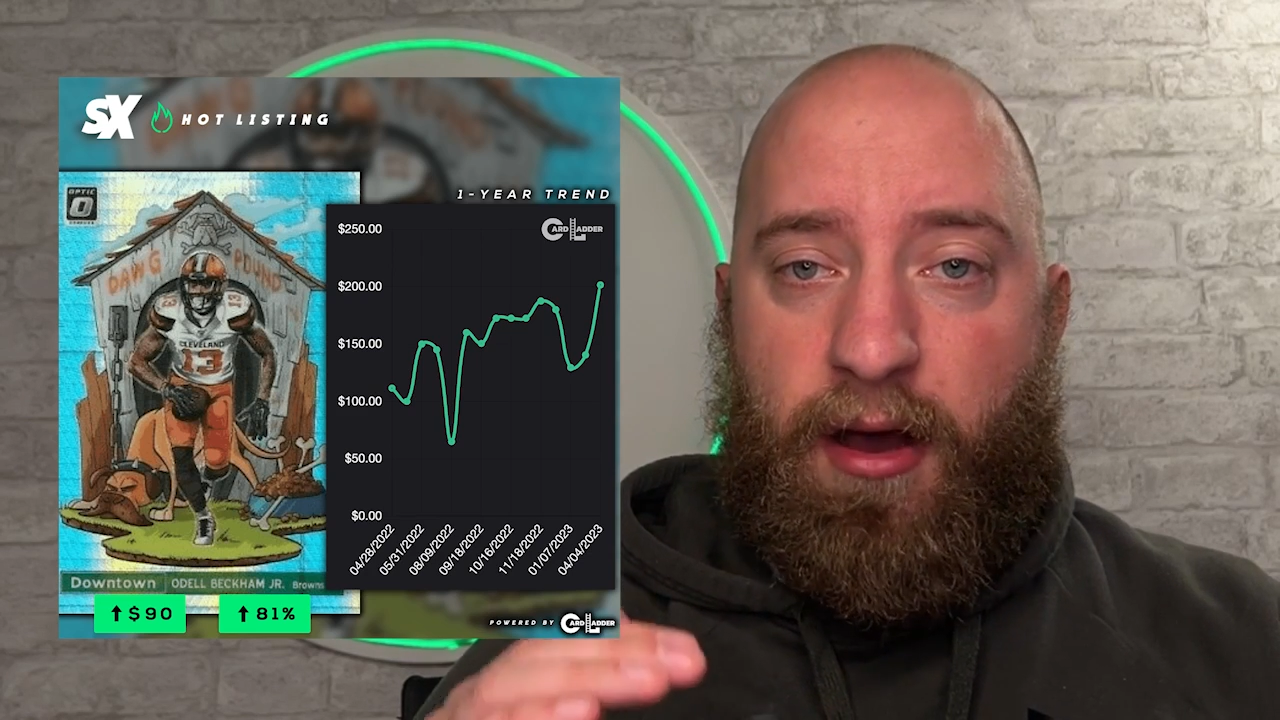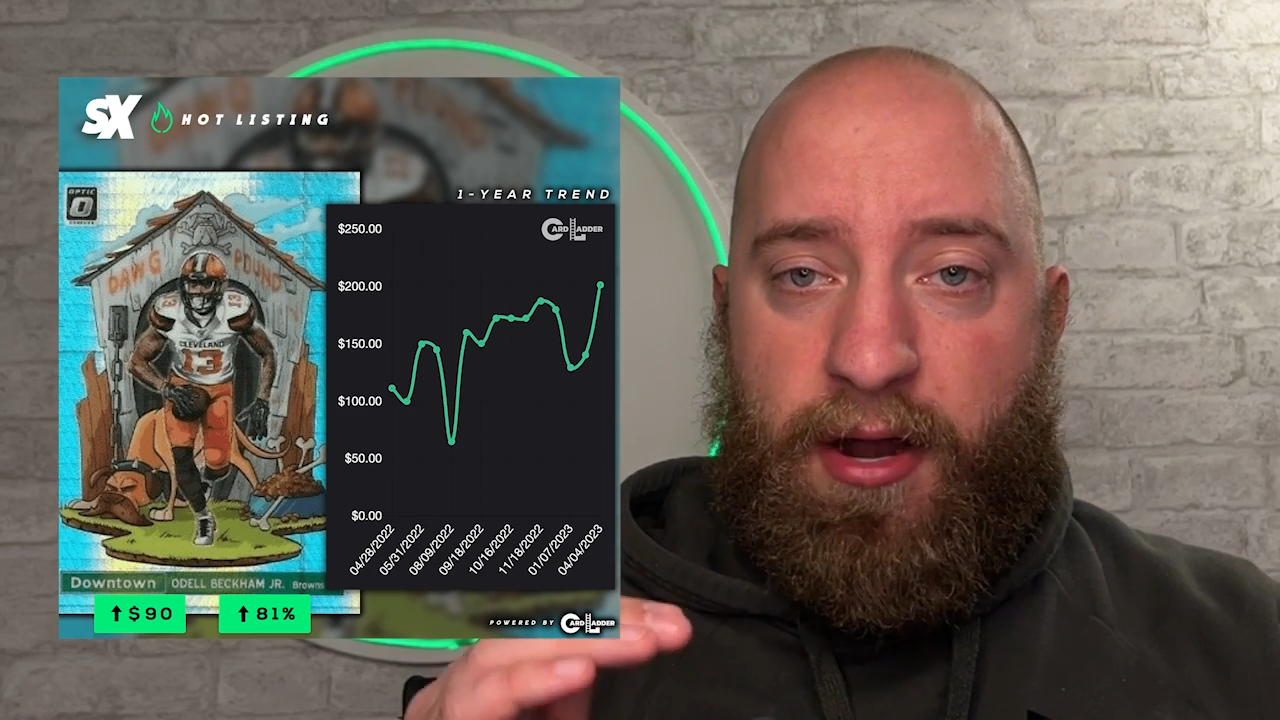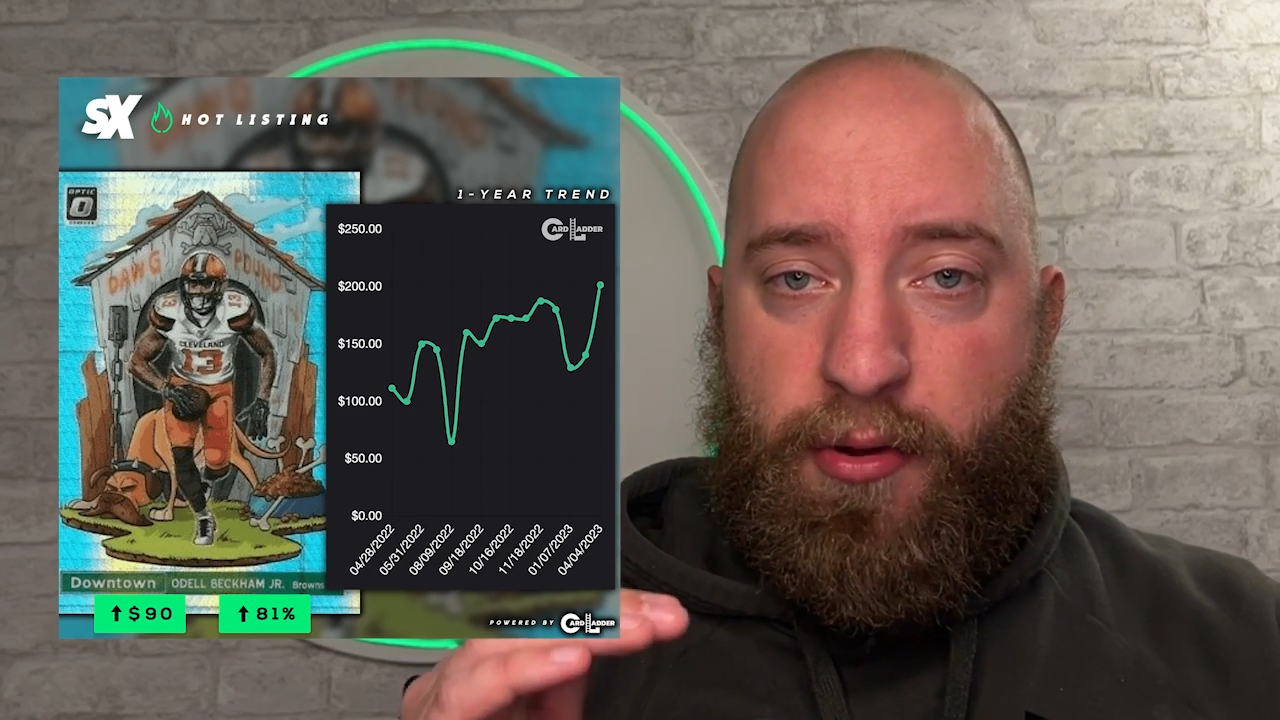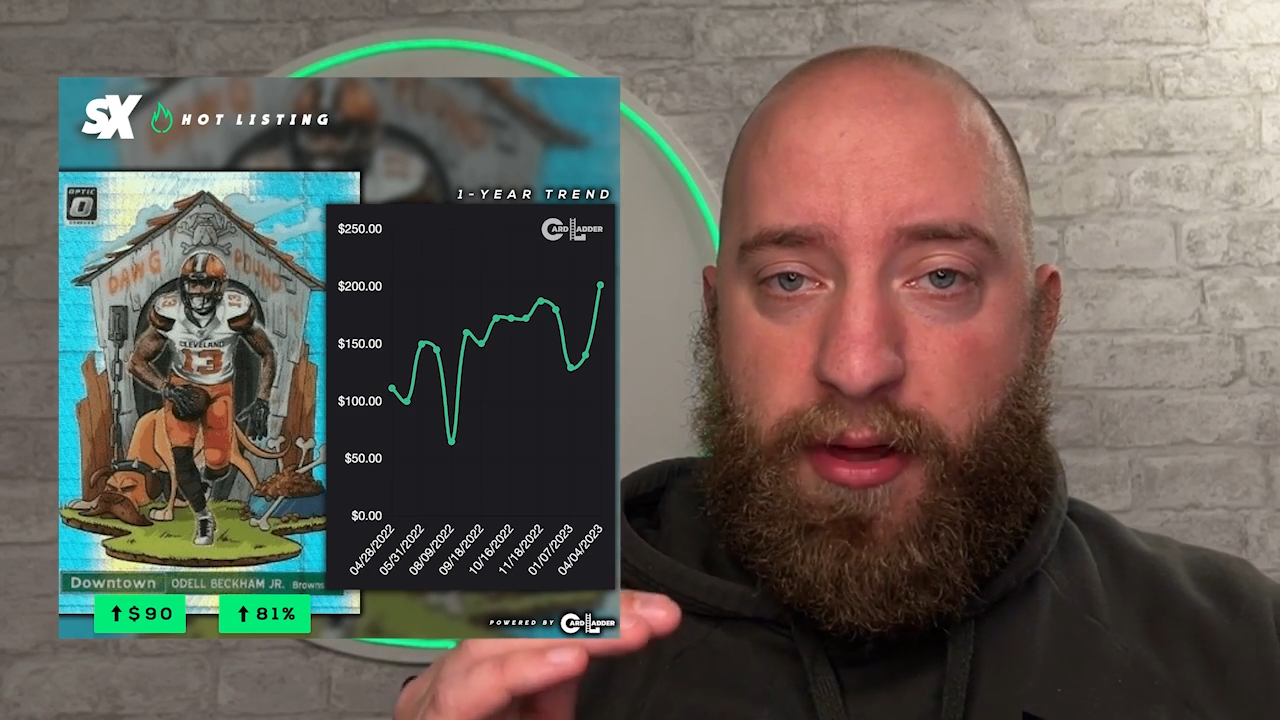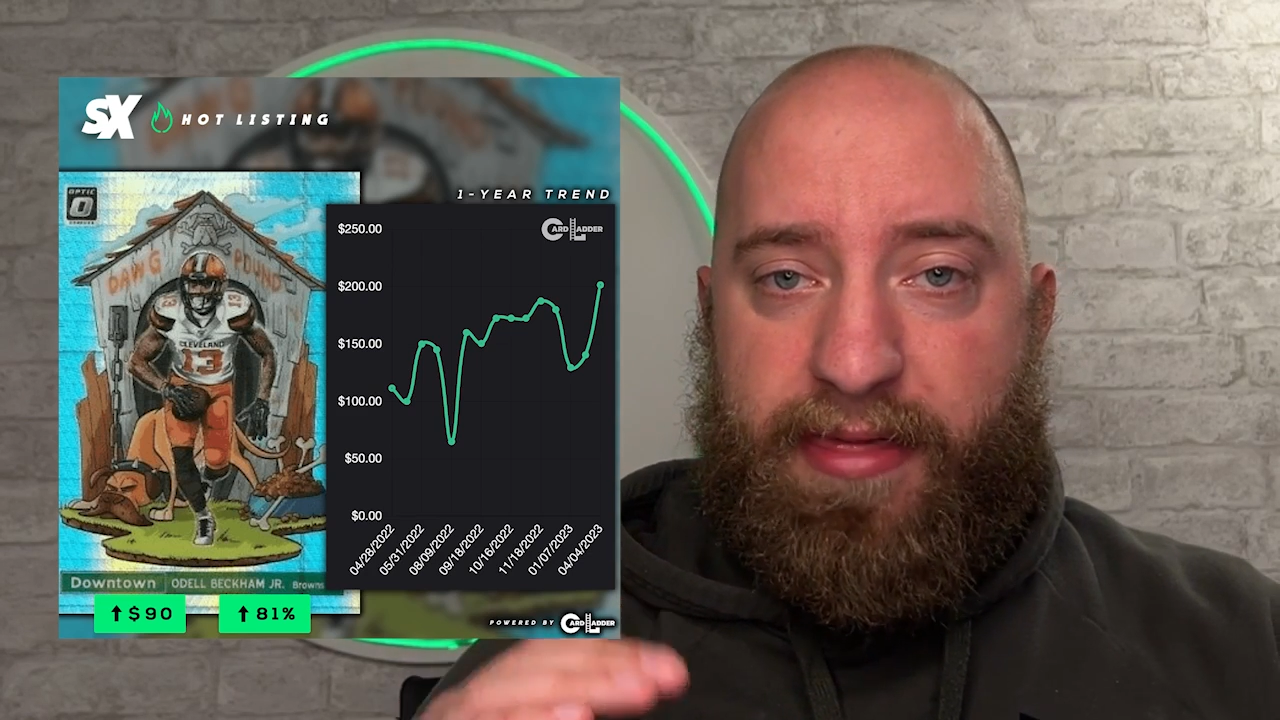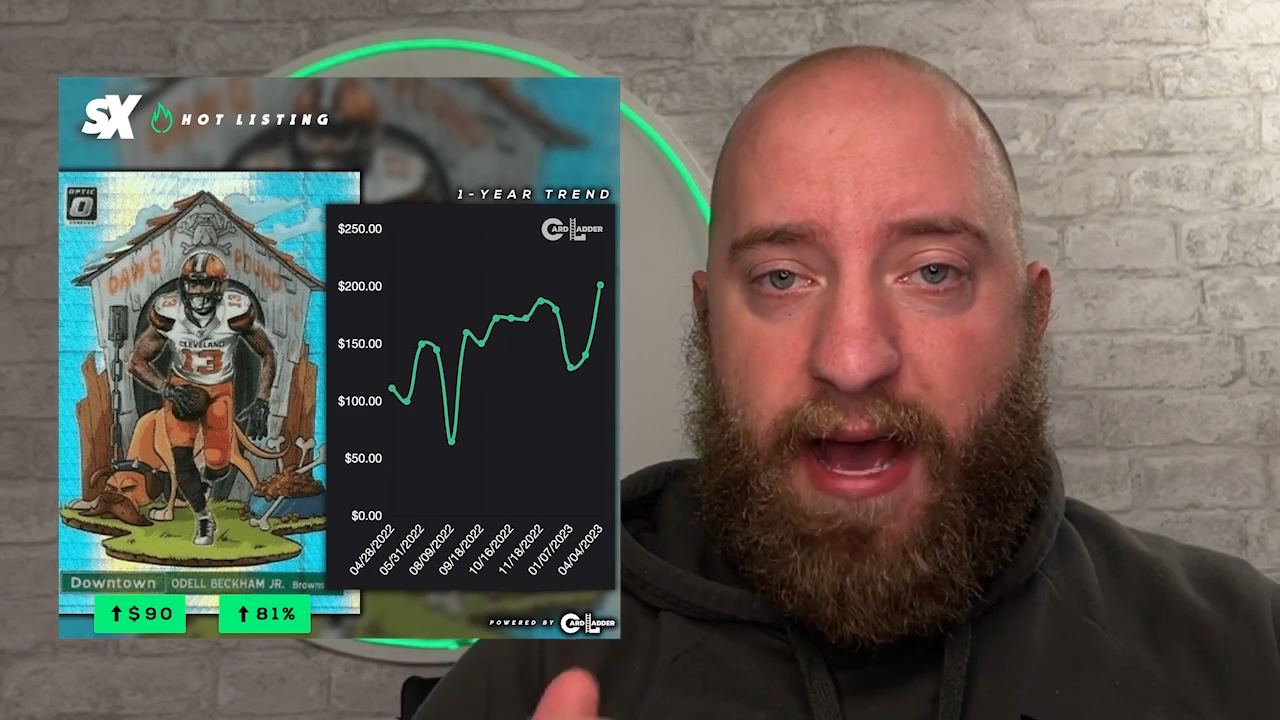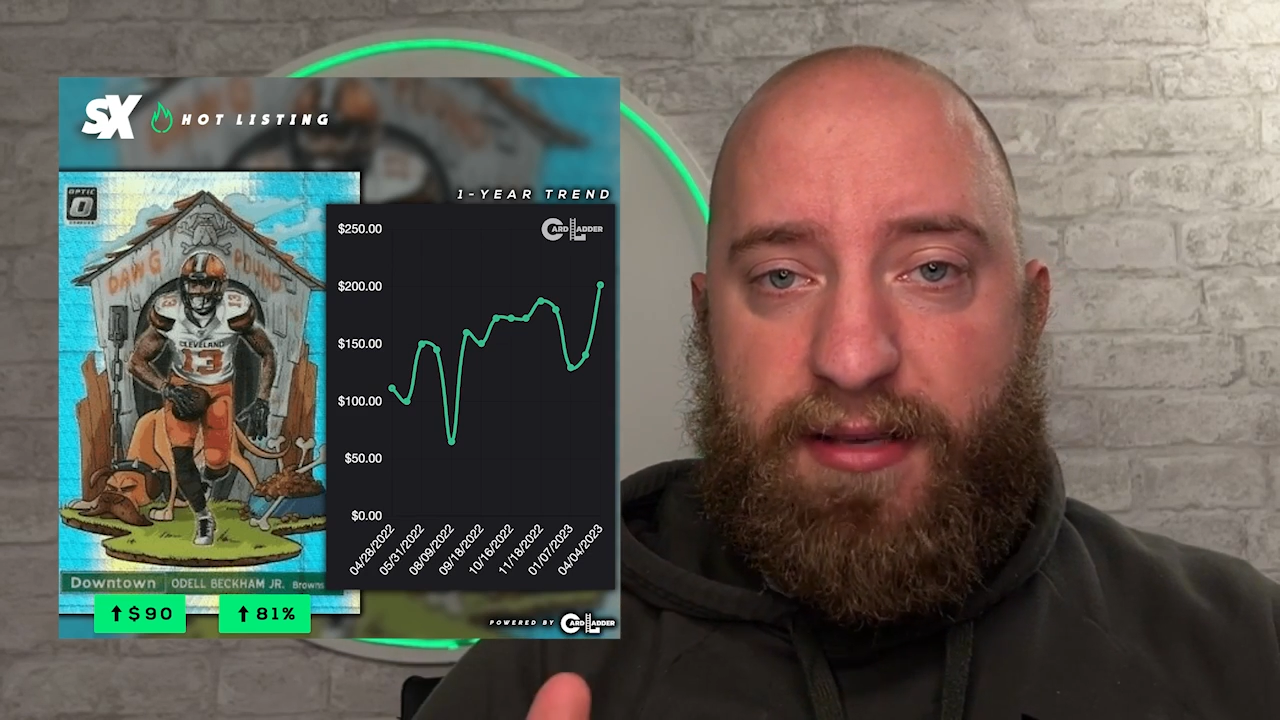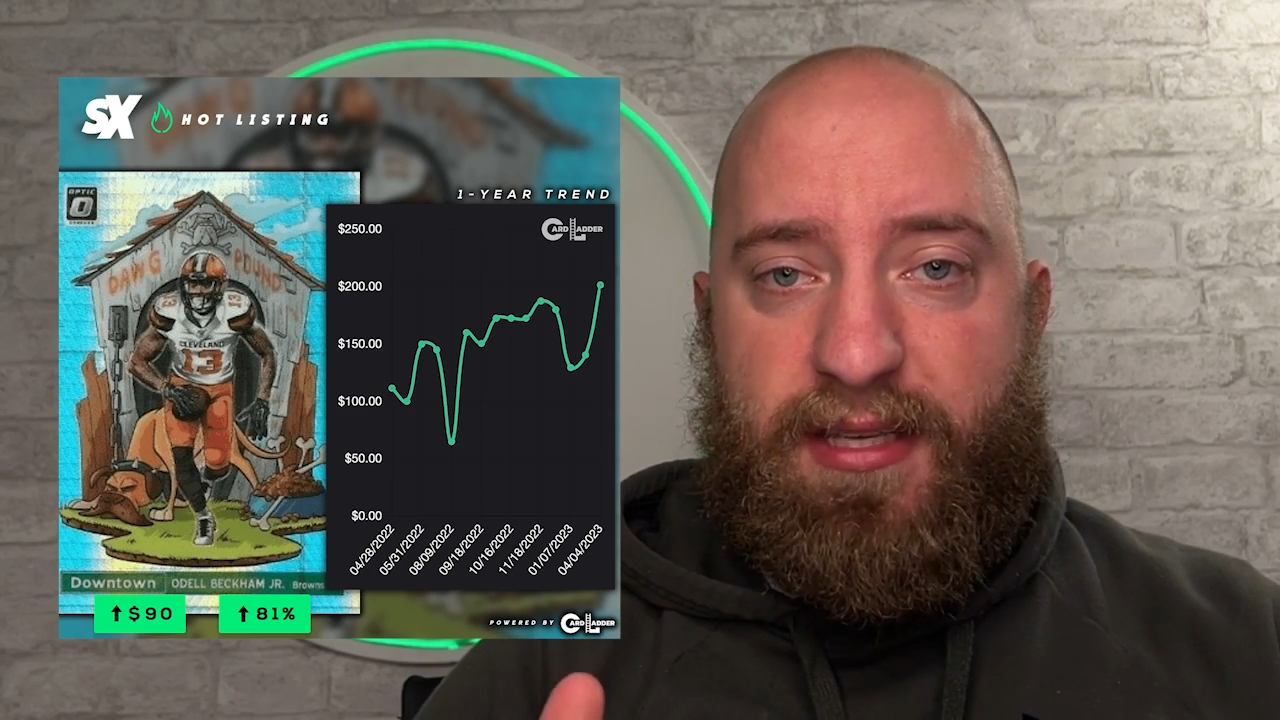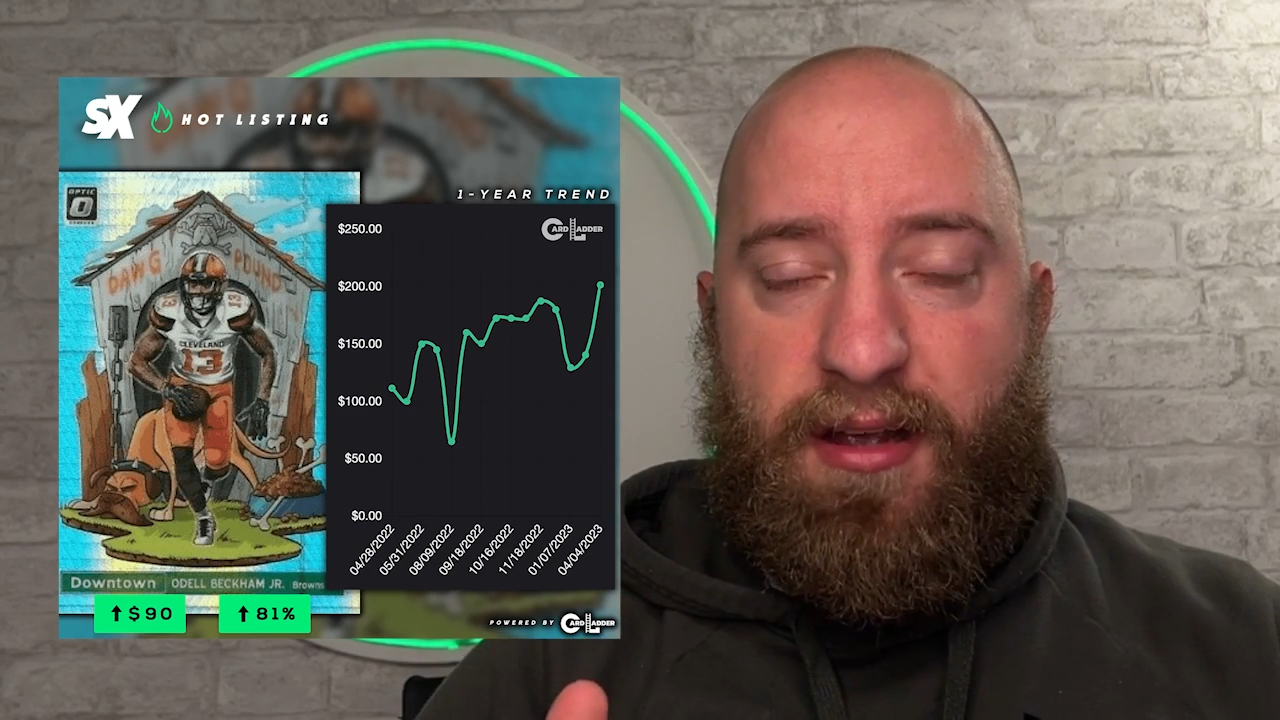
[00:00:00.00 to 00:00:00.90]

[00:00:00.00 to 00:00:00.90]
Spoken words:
under 1,000